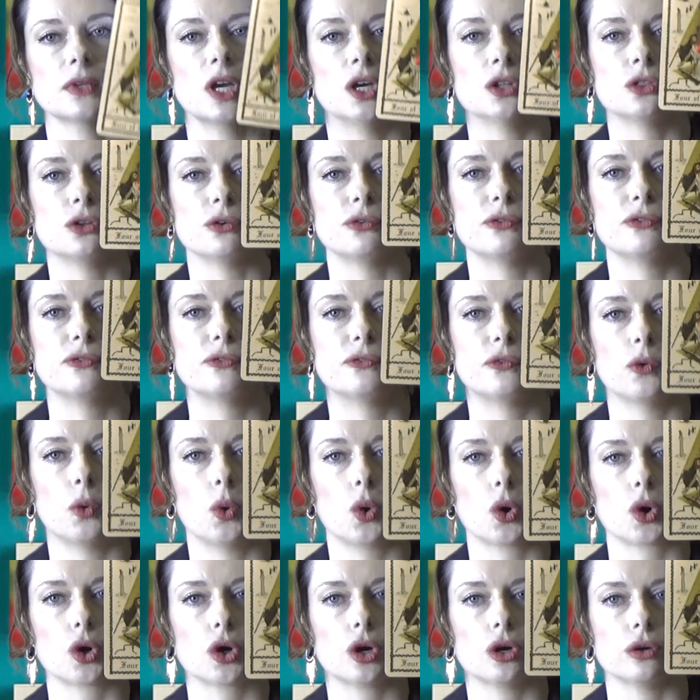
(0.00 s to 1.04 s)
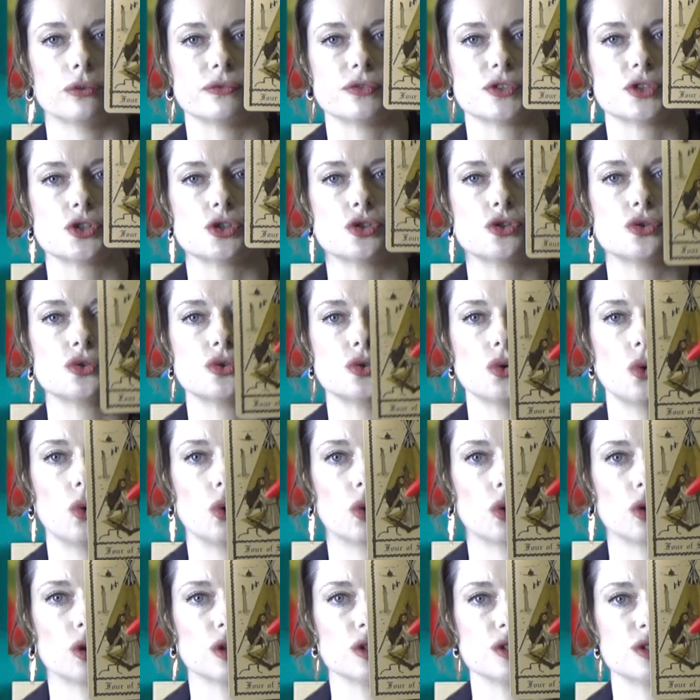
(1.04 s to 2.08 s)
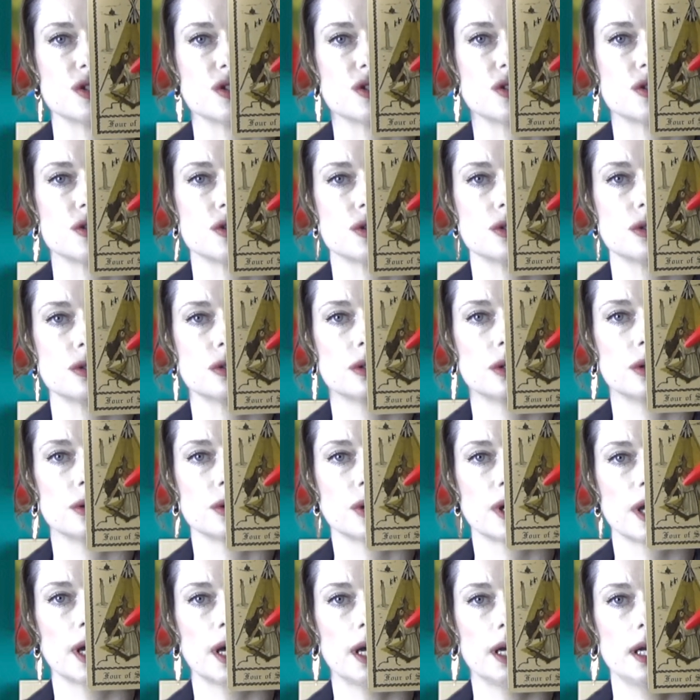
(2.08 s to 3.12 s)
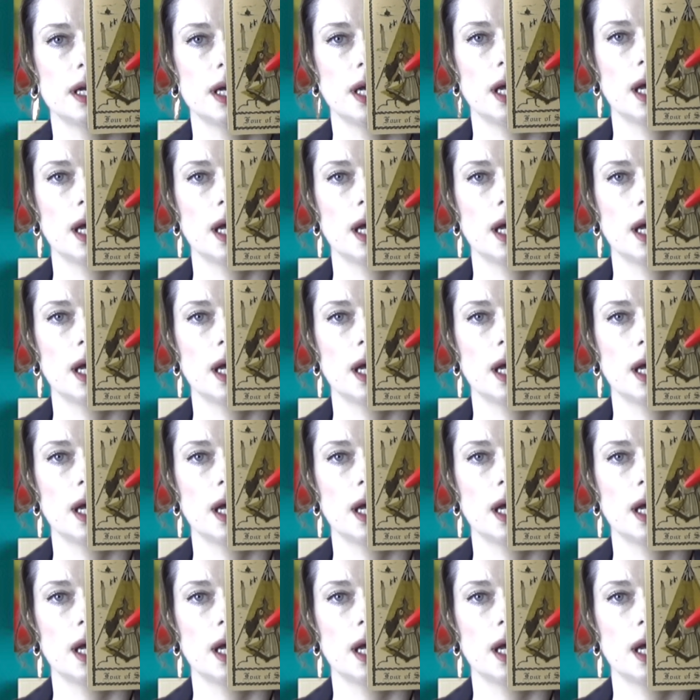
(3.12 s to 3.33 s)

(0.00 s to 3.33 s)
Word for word: the Four of Swords. Okay.